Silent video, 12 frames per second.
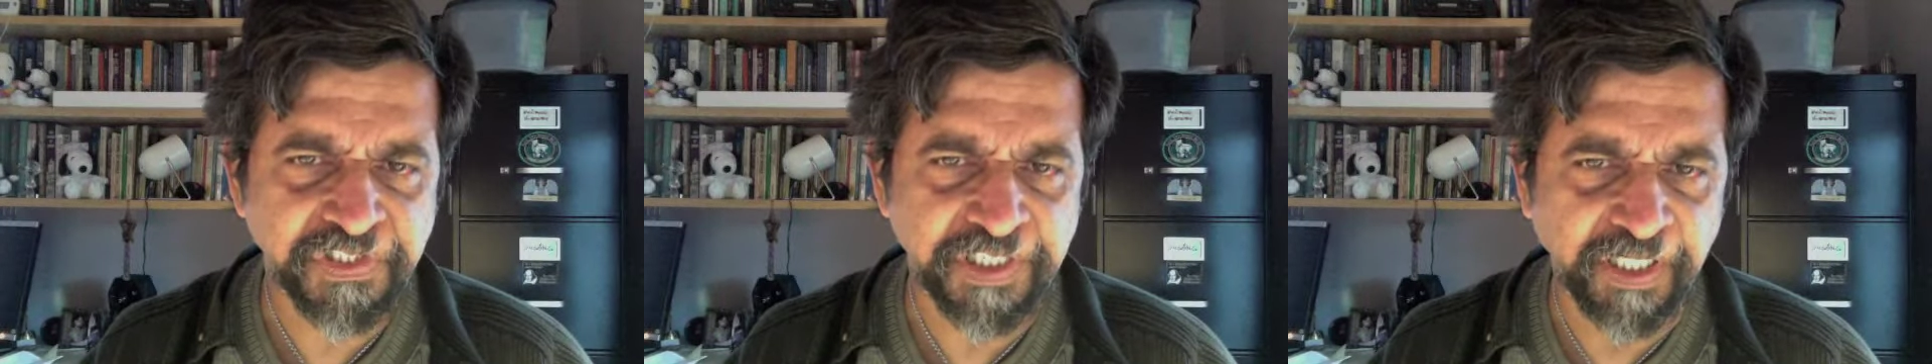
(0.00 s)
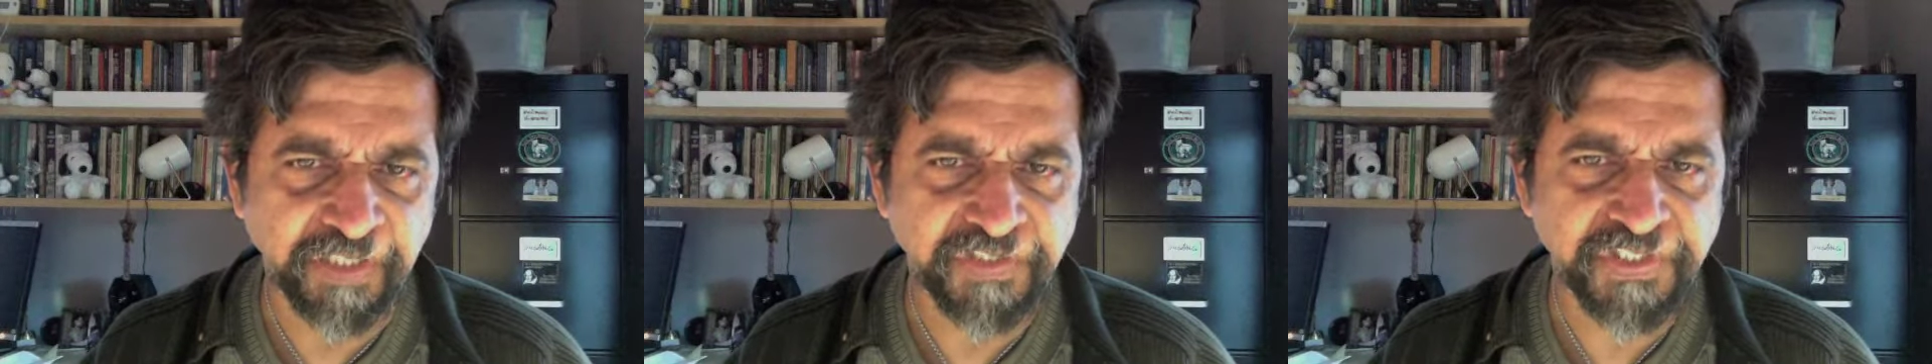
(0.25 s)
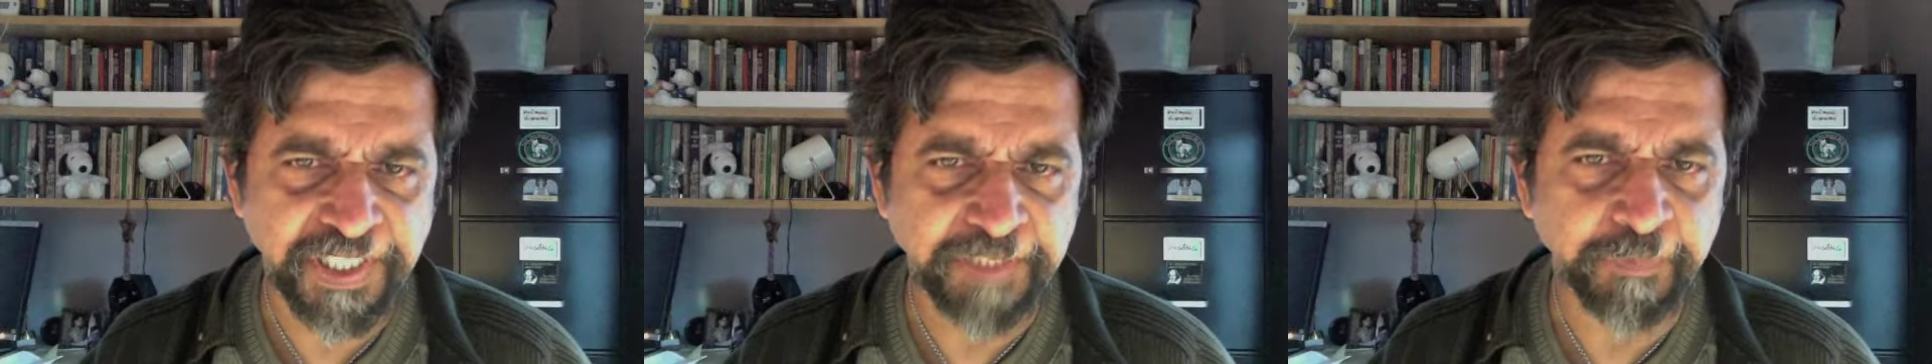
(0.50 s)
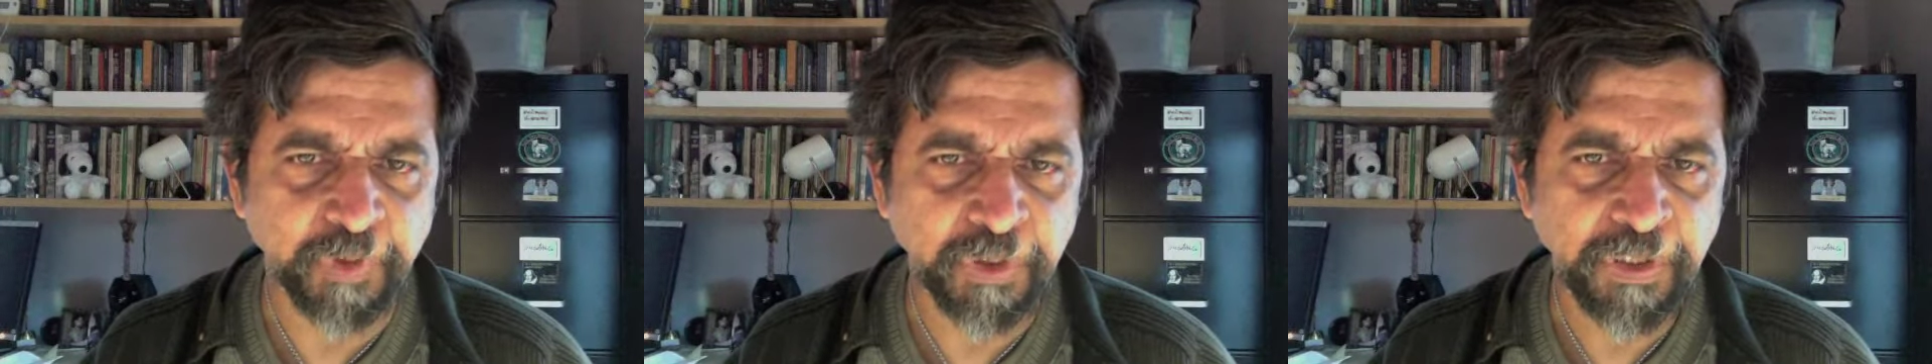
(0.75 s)

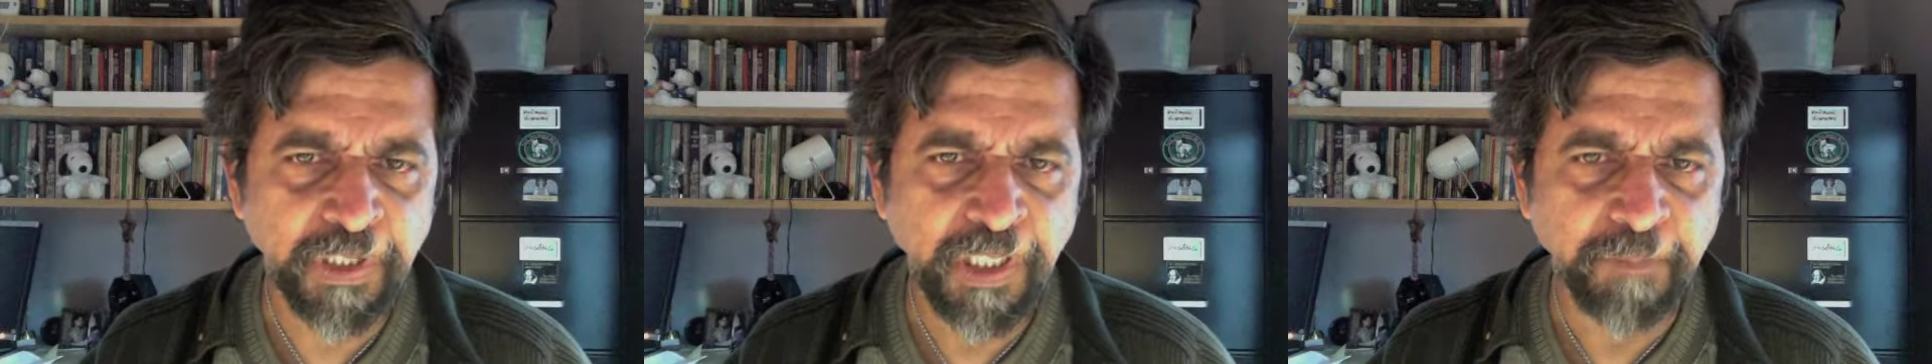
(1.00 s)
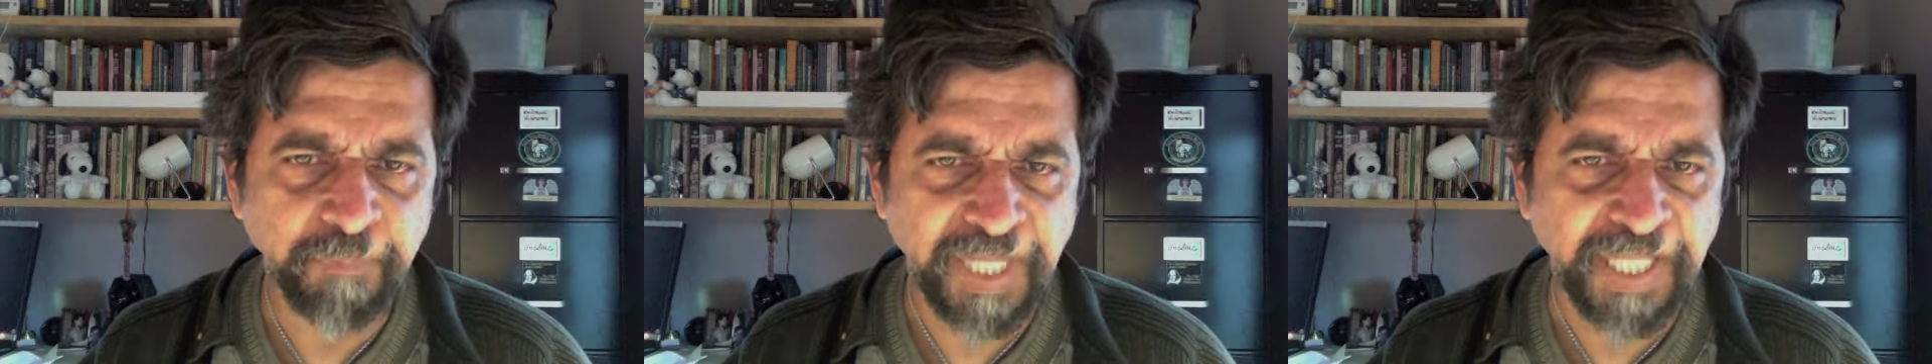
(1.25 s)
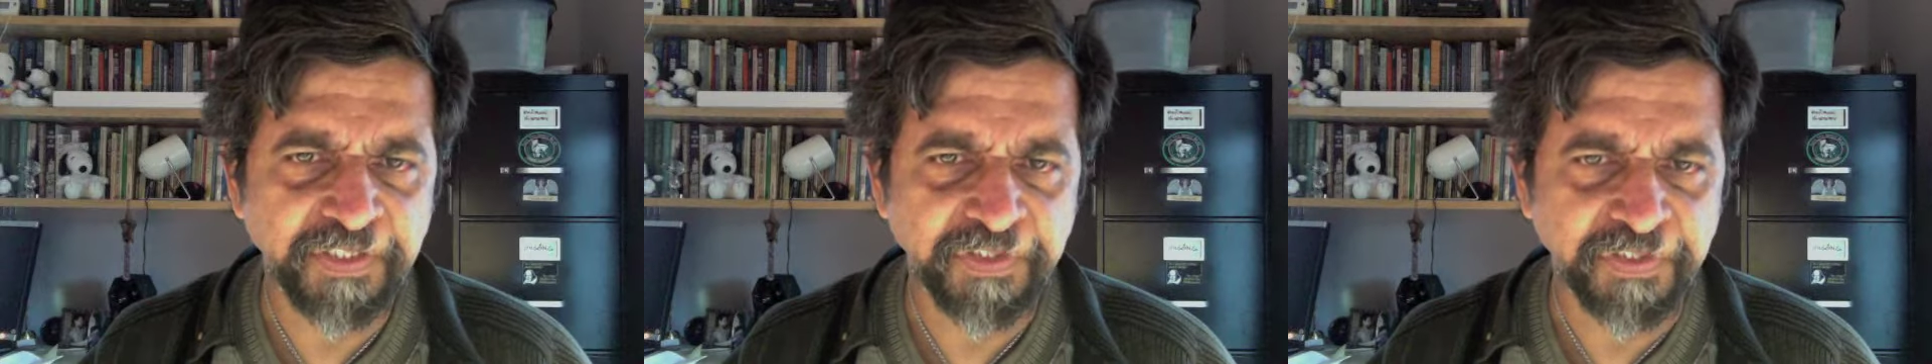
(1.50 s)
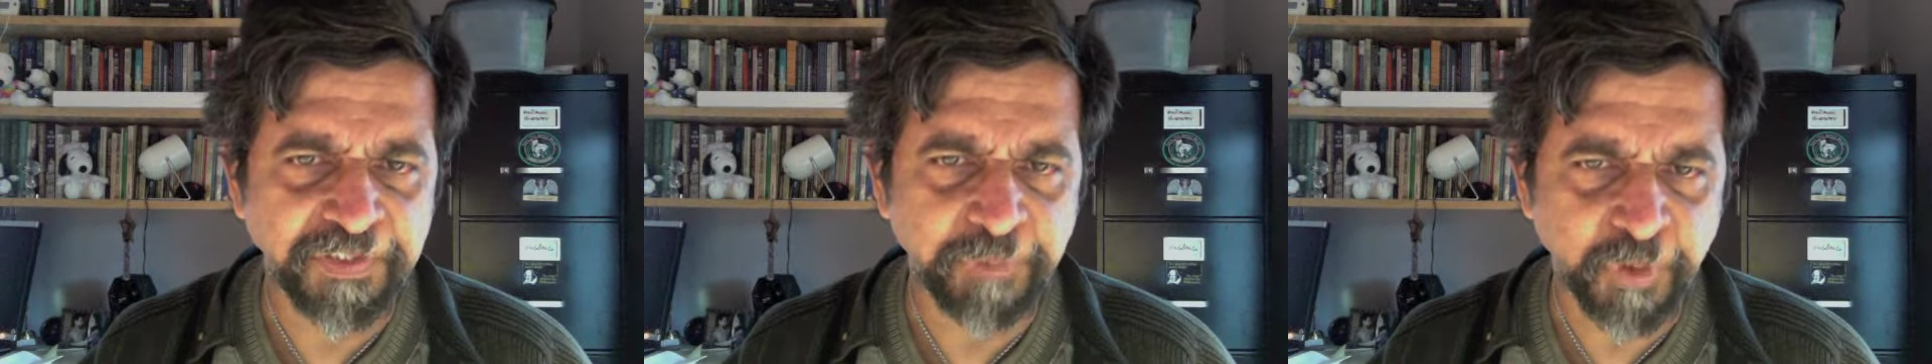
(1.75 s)
unstable
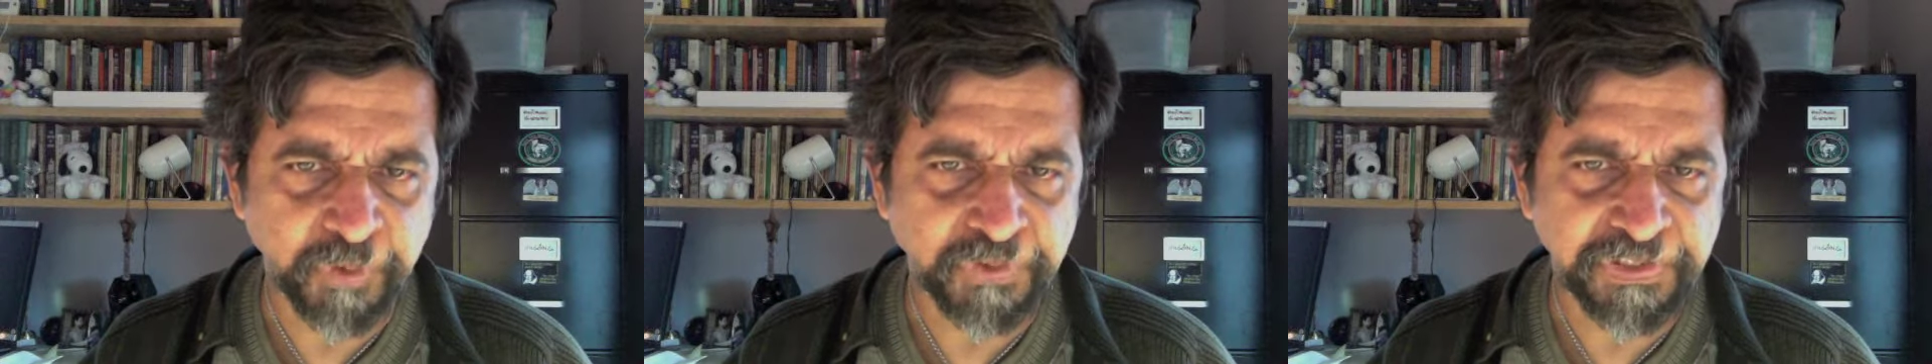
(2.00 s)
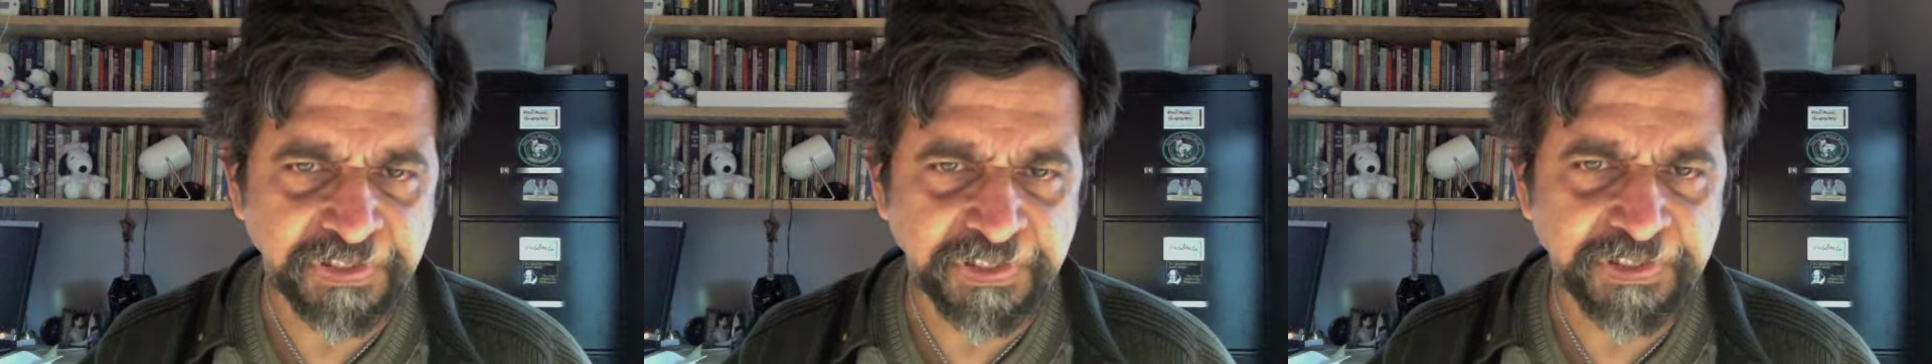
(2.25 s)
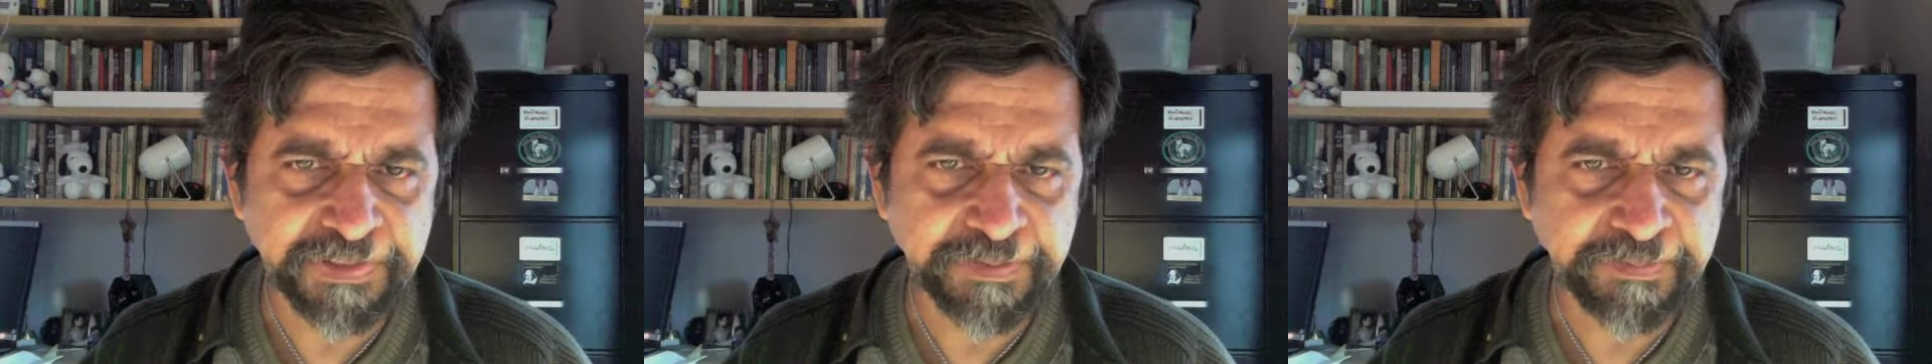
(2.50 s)
planetary processes.